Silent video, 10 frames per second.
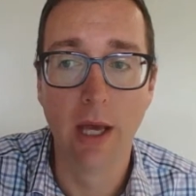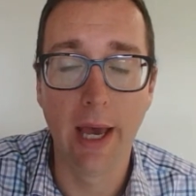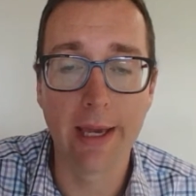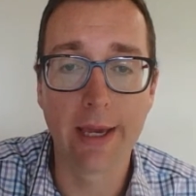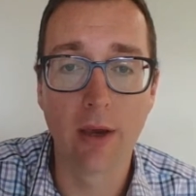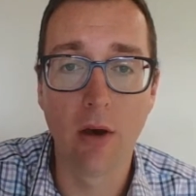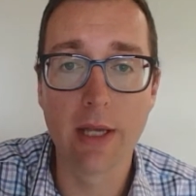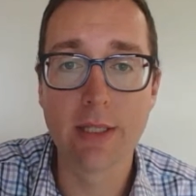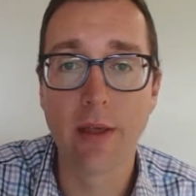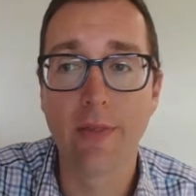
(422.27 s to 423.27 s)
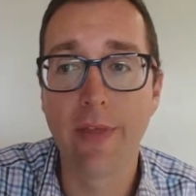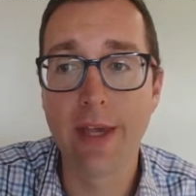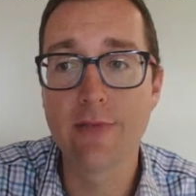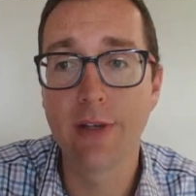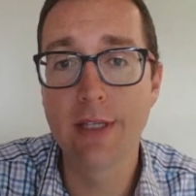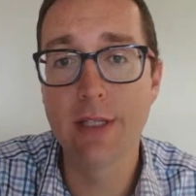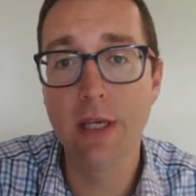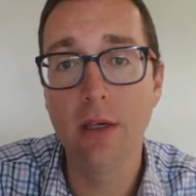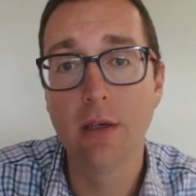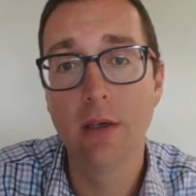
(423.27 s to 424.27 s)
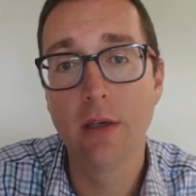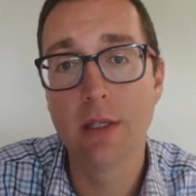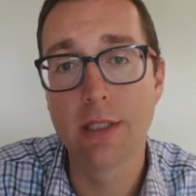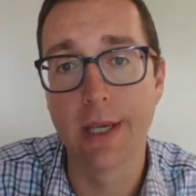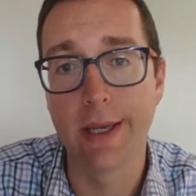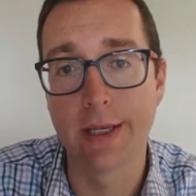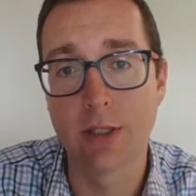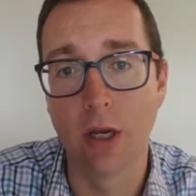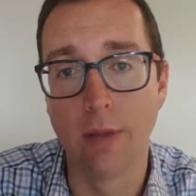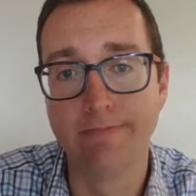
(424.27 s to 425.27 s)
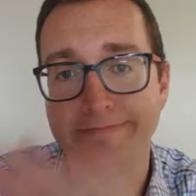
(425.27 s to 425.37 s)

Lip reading: Okay guys, thanks for listening. See you next time.